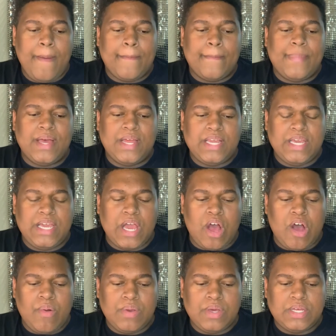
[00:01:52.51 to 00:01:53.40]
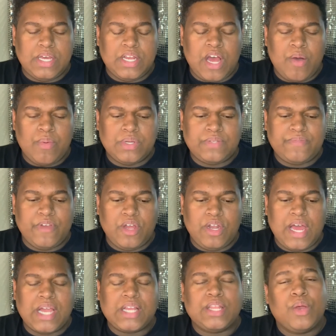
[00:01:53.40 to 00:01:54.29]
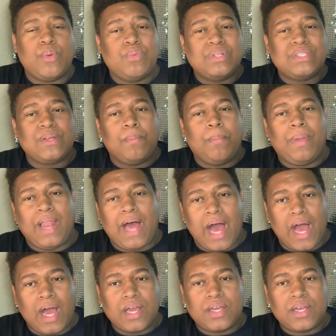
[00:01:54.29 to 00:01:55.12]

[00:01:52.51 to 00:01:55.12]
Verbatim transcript: But he always, it always felt like there was a block.